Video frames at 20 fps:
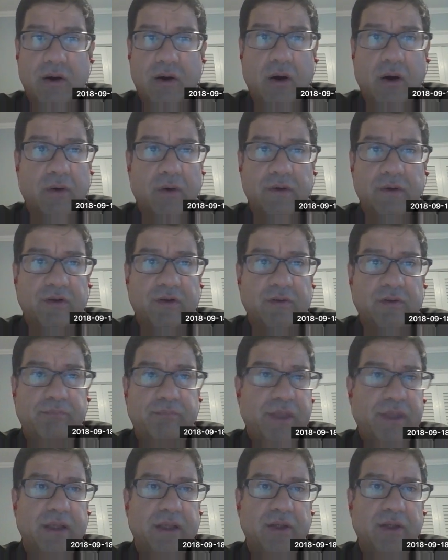all these
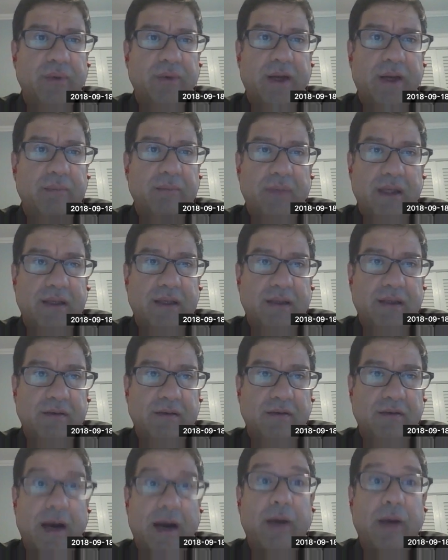big UN
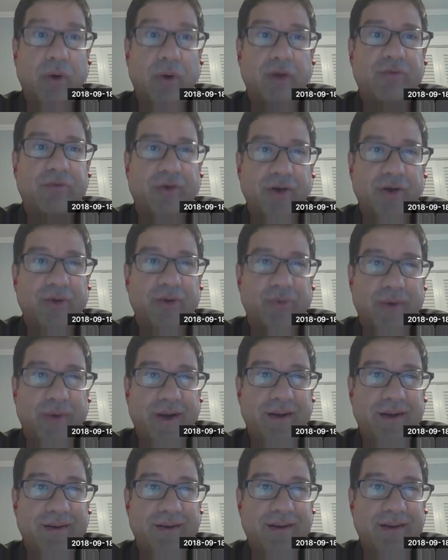meetings, I work for the
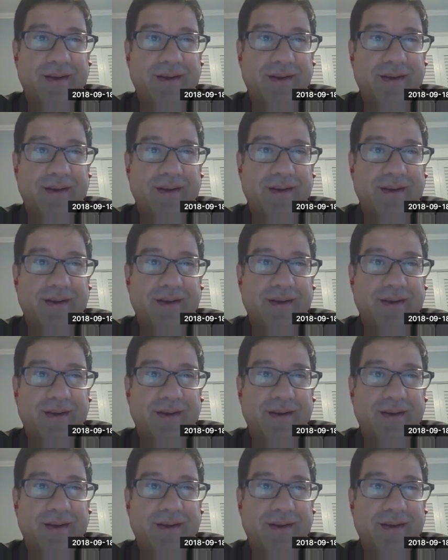UN.